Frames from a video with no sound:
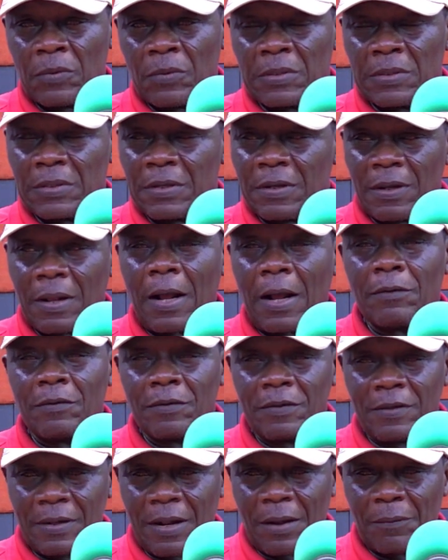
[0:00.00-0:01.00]
The
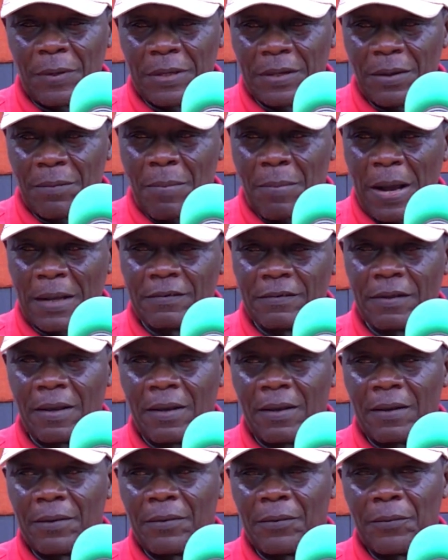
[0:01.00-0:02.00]
anointing I made the by say,
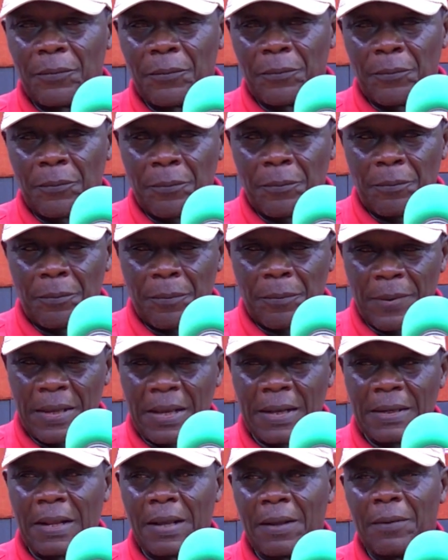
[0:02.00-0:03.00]
me
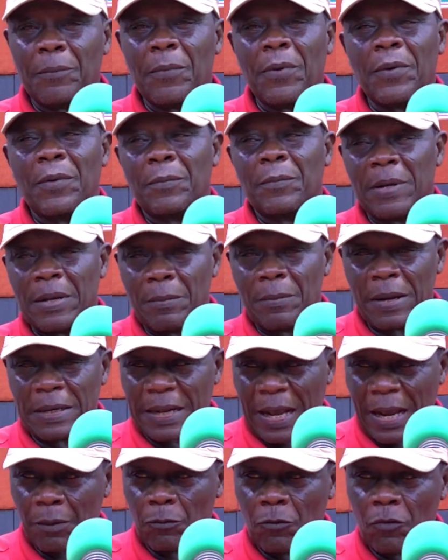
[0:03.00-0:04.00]
eddy, me the
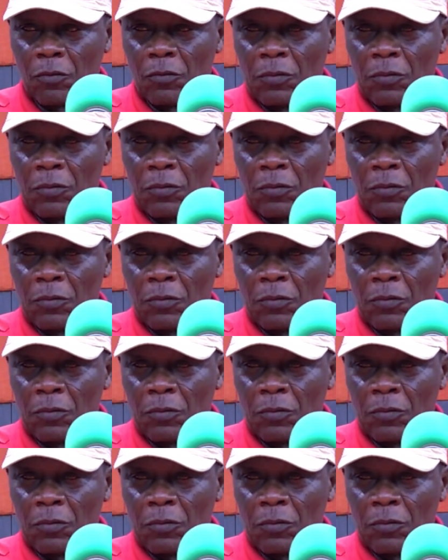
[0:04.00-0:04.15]
badam.